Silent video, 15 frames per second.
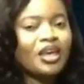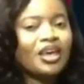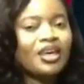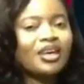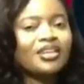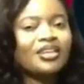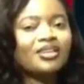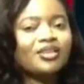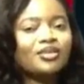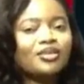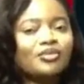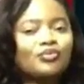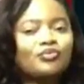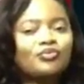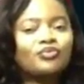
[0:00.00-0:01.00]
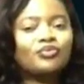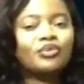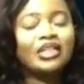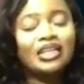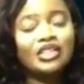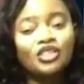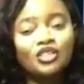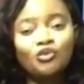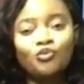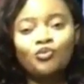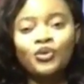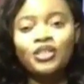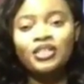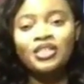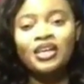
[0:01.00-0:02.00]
And that's the basic